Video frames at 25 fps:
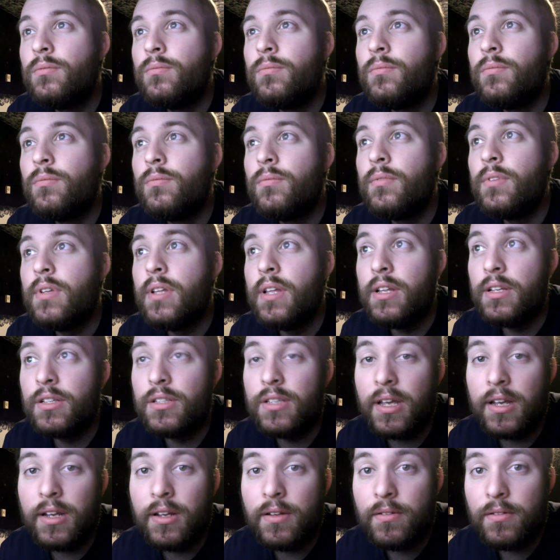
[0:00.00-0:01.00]
And
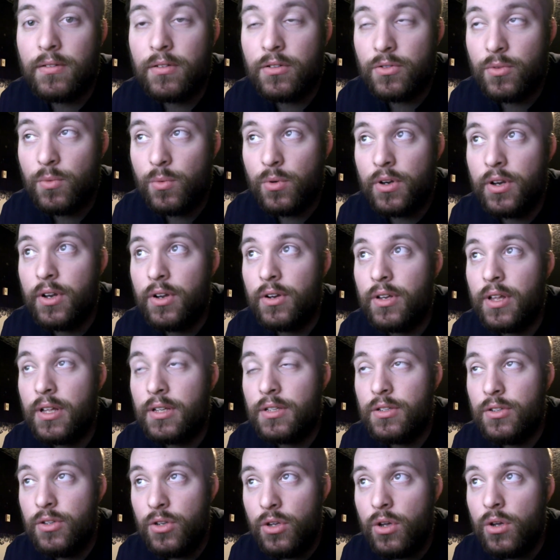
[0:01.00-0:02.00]
he's like, there's a word here
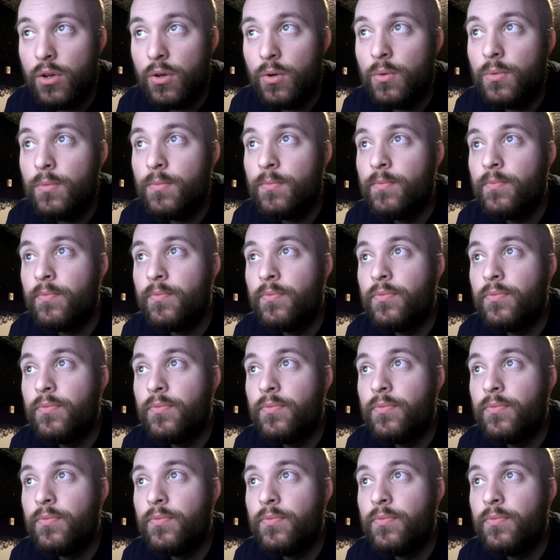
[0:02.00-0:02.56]
that's you.